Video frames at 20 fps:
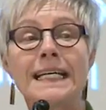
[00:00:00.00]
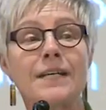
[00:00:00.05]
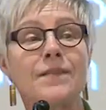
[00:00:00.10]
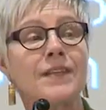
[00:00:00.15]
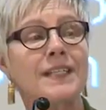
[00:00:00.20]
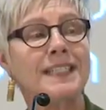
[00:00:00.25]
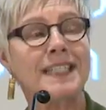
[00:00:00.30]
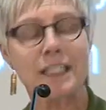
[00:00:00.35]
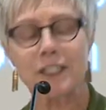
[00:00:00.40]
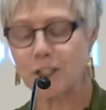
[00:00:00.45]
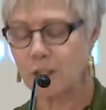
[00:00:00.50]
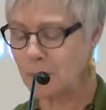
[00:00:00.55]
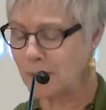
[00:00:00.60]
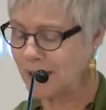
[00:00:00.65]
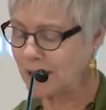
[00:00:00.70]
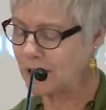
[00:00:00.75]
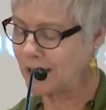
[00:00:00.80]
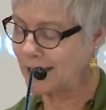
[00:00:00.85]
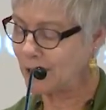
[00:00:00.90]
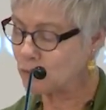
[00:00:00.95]
The
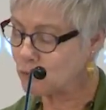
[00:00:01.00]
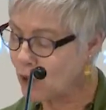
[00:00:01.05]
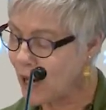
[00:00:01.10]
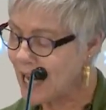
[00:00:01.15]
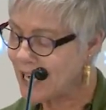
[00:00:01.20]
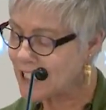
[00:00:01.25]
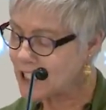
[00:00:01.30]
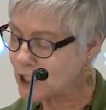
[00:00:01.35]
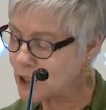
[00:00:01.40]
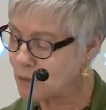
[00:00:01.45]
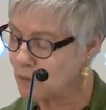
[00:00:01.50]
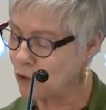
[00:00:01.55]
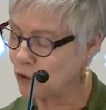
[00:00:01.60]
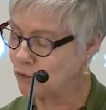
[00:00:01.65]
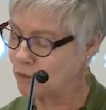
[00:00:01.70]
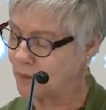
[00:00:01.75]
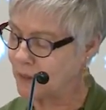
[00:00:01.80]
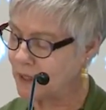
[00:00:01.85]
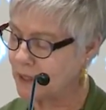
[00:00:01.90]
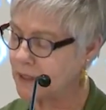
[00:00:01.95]
disability rights
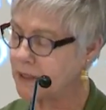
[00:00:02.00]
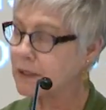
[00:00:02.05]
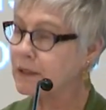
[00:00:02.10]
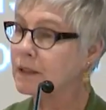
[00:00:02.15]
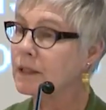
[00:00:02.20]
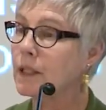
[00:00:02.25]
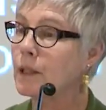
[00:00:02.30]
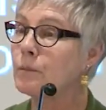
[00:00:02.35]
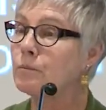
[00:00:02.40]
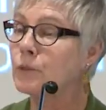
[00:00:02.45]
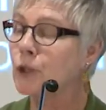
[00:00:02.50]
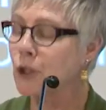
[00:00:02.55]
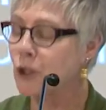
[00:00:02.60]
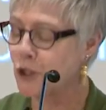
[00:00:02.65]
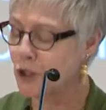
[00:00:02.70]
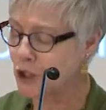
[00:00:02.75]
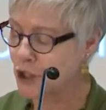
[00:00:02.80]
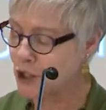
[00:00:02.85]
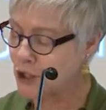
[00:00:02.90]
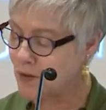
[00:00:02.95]
movement
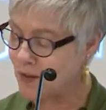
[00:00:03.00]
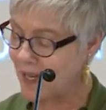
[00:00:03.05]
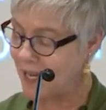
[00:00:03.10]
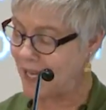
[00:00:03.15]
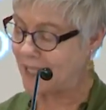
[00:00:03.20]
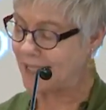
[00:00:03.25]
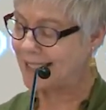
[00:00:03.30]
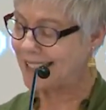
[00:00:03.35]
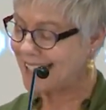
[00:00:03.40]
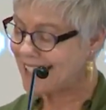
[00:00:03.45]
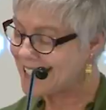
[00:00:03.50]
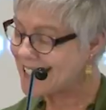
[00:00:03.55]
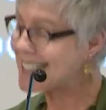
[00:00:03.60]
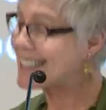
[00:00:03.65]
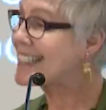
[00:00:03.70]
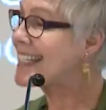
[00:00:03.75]
emerged then in